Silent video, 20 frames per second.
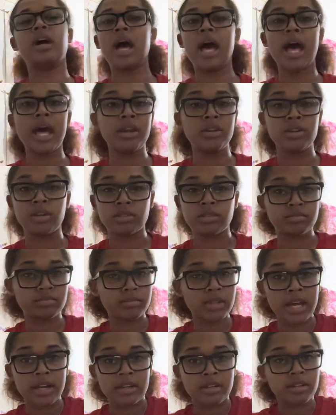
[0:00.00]
I don't
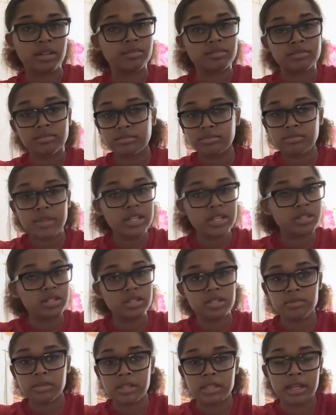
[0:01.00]
know. That's just
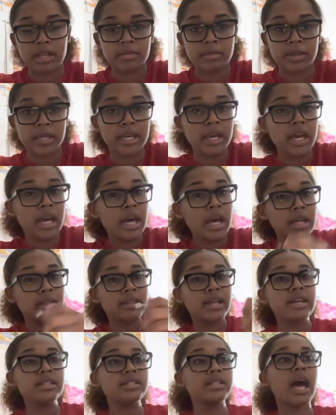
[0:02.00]
something I mean.
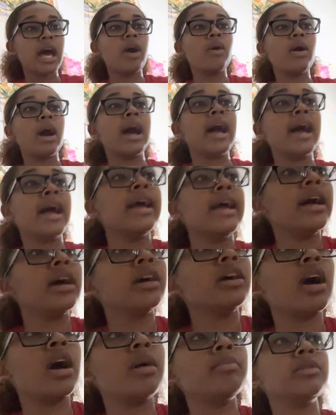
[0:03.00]
That's how I
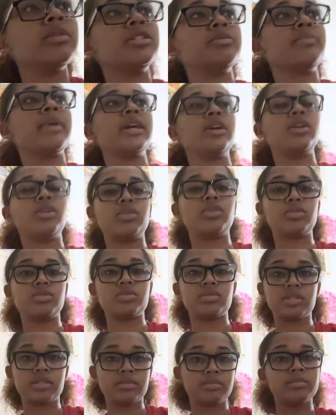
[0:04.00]
accomplish my
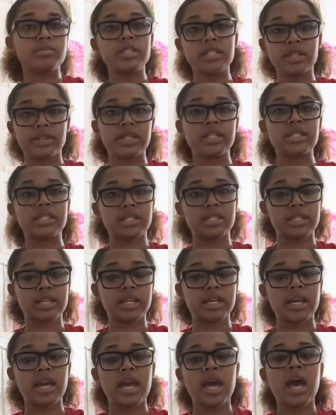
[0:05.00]
goals.
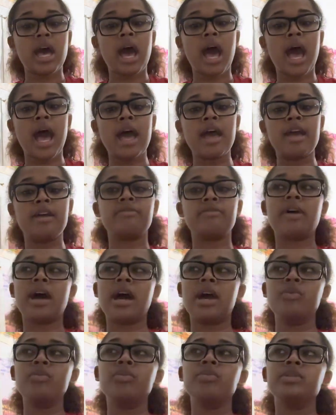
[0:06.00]
Seriously. If
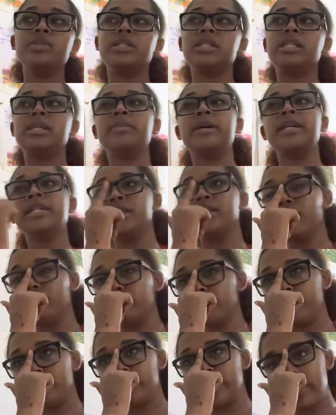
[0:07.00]
I see myself
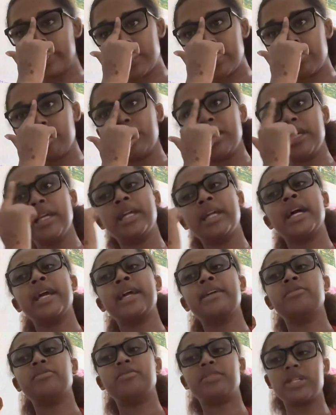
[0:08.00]
doing something and I
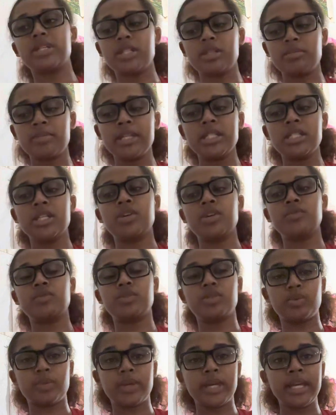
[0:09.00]
envision myself
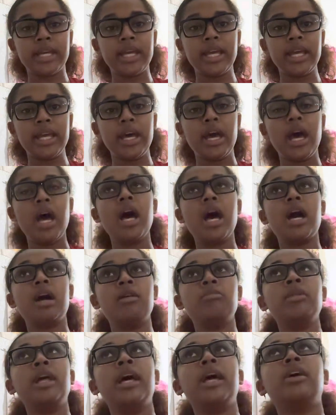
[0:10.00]
doing it,
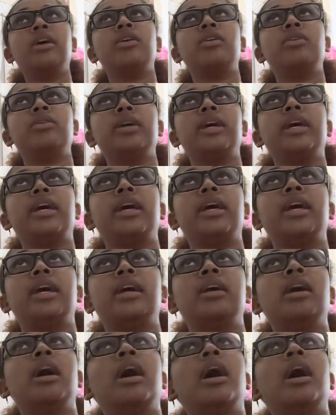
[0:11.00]
I'm like, okay,